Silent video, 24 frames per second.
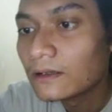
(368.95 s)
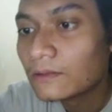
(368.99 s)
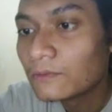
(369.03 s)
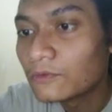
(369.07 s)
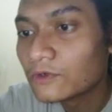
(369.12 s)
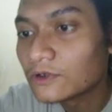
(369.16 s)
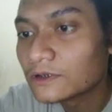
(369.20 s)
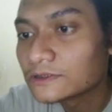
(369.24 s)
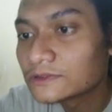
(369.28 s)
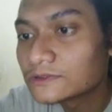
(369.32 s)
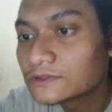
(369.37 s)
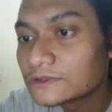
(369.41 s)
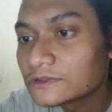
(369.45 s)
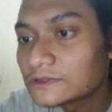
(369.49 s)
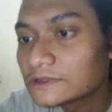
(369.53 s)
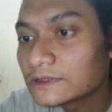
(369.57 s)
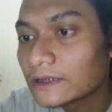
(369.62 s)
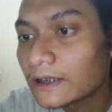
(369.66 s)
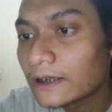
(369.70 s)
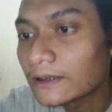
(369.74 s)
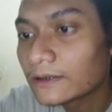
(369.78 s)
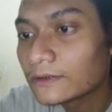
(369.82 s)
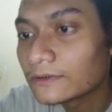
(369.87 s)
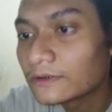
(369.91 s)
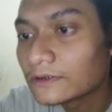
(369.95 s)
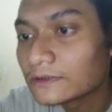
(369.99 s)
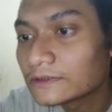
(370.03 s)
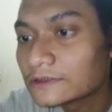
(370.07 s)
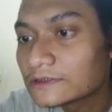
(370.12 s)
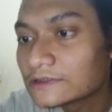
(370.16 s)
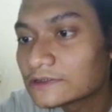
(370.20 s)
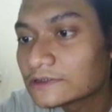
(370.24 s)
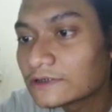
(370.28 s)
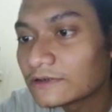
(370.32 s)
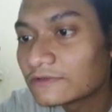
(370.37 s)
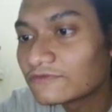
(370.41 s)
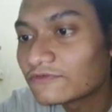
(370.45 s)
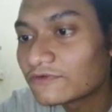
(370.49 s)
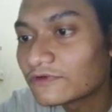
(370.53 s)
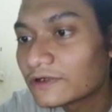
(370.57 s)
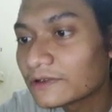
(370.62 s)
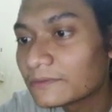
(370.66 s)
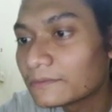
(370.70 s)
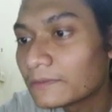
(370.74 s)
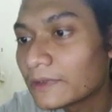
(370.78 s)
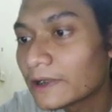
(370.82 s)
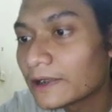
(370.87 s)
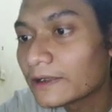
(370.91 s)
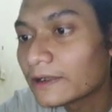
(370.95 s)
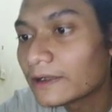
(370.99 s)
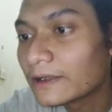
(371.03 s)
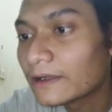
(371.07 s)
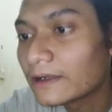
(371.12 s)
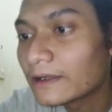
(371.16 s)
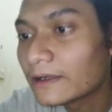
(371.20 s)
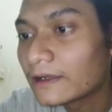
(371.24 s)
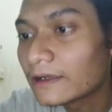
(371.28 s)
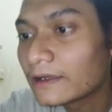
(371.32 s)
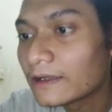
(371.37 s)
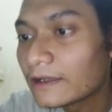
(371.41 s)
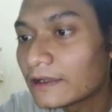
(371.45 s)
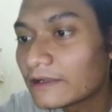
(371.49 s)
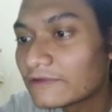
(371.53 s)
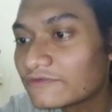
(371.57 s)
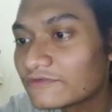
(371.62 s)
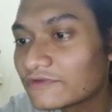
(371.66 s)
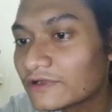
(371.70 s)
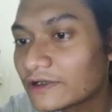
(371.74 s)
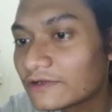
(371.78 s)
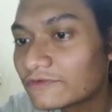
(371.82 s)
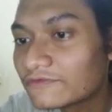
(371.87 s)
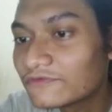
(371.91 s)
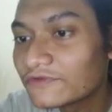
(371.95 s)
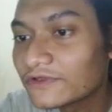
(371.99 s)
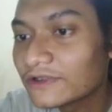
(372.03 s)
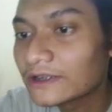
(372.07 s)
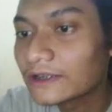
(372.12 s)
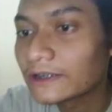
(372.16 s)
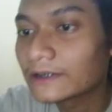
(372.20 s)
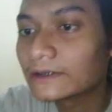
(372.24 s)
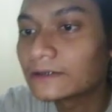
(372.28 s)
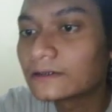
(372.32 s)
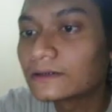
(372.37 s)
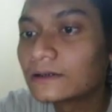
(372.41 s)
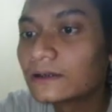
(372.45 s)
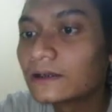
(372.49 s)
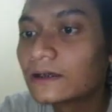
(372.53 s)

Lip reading: Moral truths are not discovering by having a feeling.